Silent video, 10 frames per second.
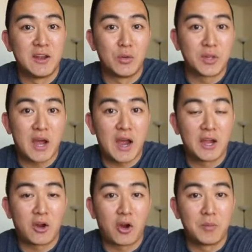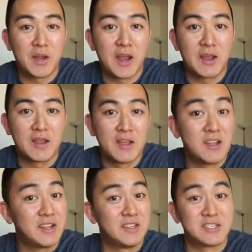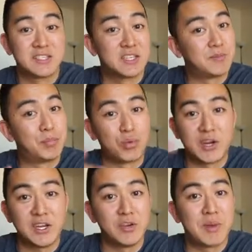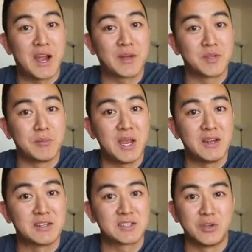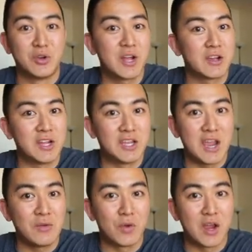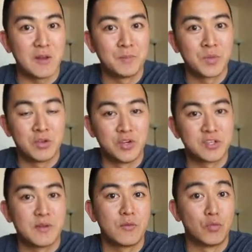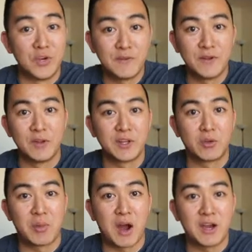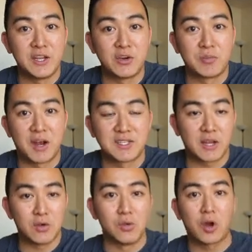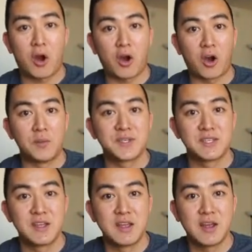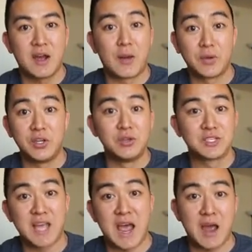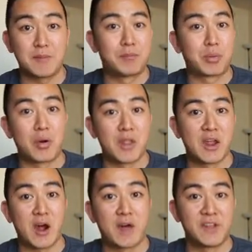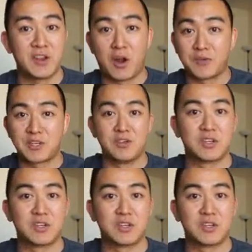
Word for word: there with a high carb day. This is just bringing you back up to maintenance. So you're not going to gain weight. You're just refueling your body and your body's like, oh, carbs, I'm going to use that, burn that off. And then all of a sudden you